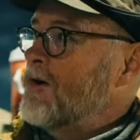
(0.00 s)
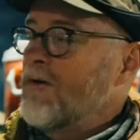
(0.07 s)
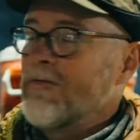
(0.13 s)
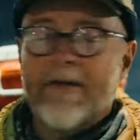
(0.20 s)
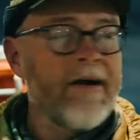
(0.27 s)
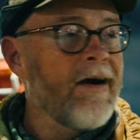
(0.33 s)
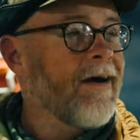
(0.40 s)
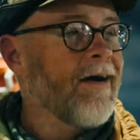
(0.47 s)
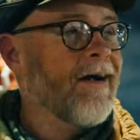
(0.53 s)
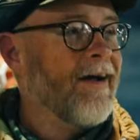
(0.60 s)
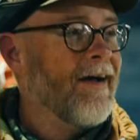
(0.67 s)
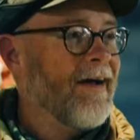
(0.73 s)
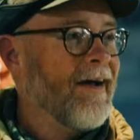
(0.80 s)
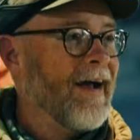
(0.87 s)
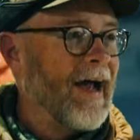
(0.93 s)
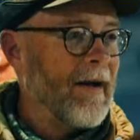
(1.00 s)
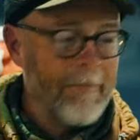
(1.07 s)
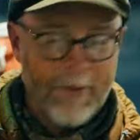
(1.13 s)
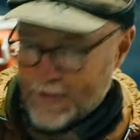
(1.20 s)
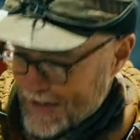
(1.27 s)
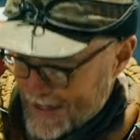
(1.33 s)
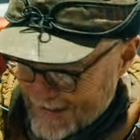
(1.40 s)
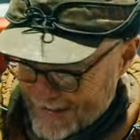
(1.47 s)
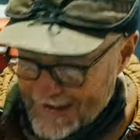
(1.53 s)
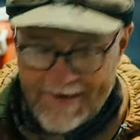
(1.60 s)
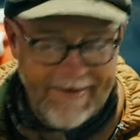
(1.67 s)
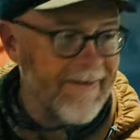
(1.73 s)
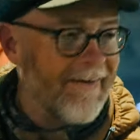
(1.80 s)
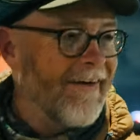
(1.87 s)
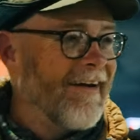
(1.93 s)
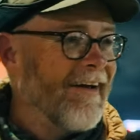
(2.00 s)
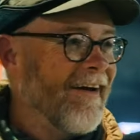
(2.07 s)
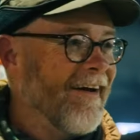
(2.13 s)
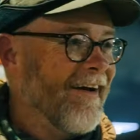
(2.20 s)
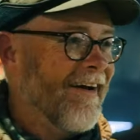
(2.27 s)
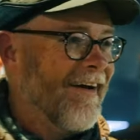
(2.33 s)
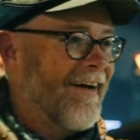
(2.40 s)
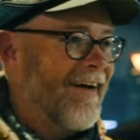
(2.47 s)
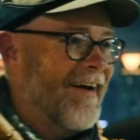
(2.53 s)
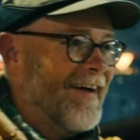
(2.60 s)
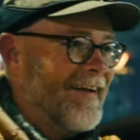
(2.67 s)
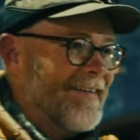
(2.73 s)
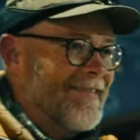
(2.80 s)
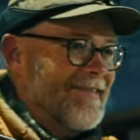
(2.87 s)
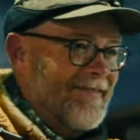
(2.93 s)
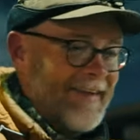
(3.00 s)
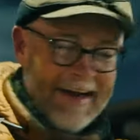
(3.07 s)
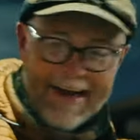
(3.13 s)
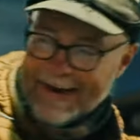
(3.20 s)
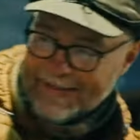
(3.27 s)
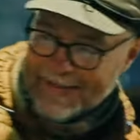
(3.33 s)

over there and put that sticker on. Oh. And, and